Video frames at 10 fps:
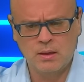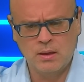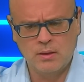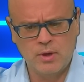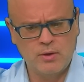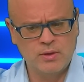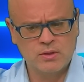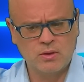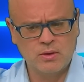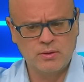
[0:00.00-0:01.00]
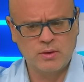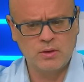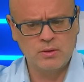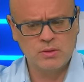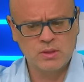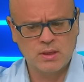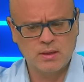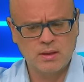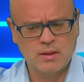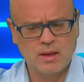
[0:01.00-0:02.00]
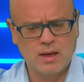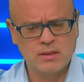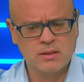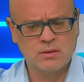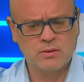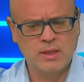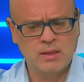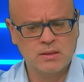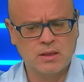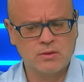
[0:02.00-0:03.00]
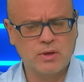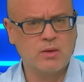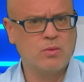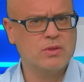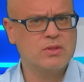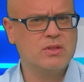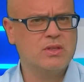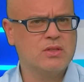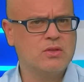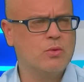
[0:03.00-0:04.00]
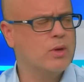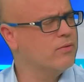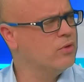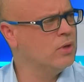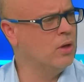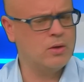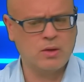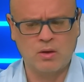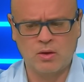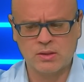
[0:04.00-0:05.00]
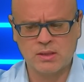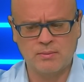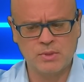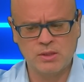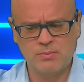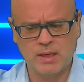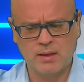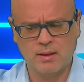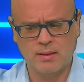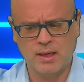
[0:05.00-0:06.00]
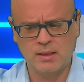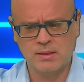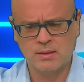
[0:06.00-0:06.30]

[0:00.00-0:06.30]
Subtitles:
Rarotonga Rose, the 1,000 on the inside track was just too quick for her last time. She's better than that.